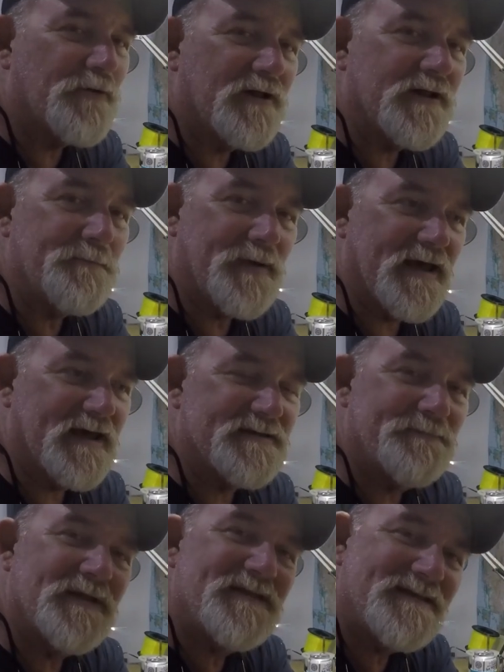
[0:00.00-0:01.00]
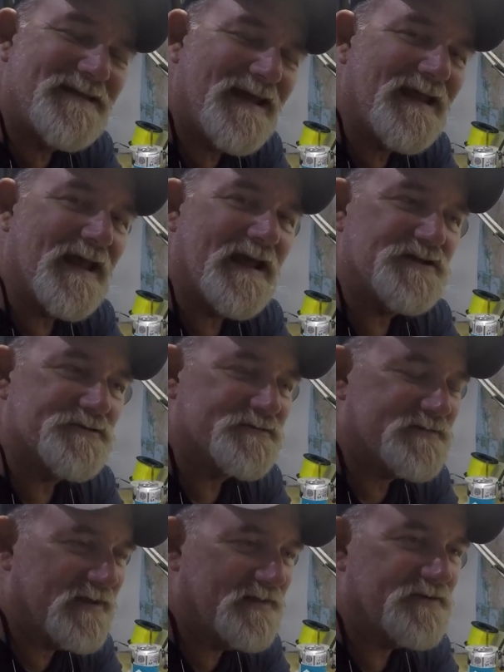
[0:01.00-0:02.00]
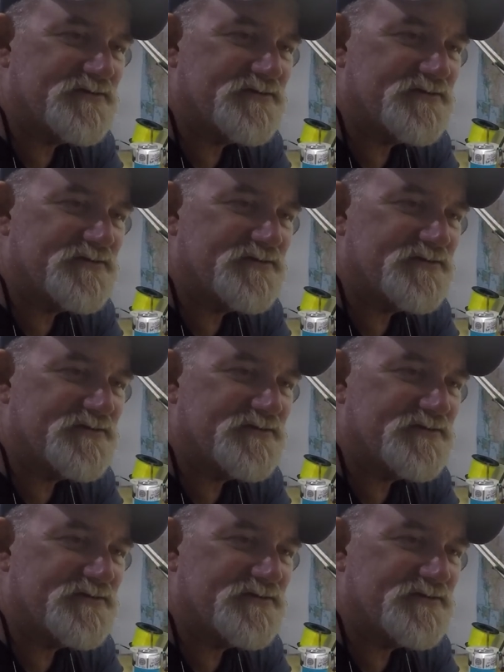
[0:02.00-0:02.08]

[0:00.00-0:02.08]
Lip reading: really big, but the teenagers in the